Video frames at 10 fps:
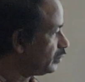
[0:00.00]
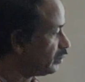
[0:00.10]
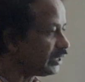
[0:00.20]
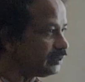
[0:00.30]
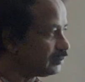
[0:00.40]

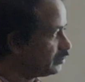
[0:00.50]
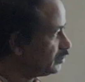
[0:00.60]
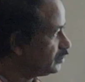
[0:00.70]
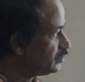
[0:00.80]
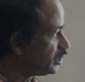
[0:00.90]
Okay.
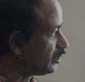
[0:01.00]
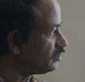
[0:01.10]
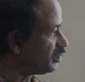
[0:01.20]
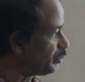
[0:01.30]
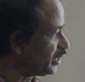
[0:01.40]
So I
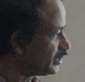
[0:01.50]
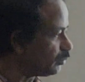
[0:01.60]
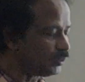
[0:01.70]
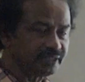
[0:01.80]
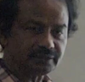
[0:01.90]
have
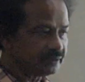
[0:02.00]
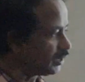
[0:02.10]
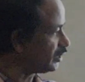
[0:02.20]
separated 1.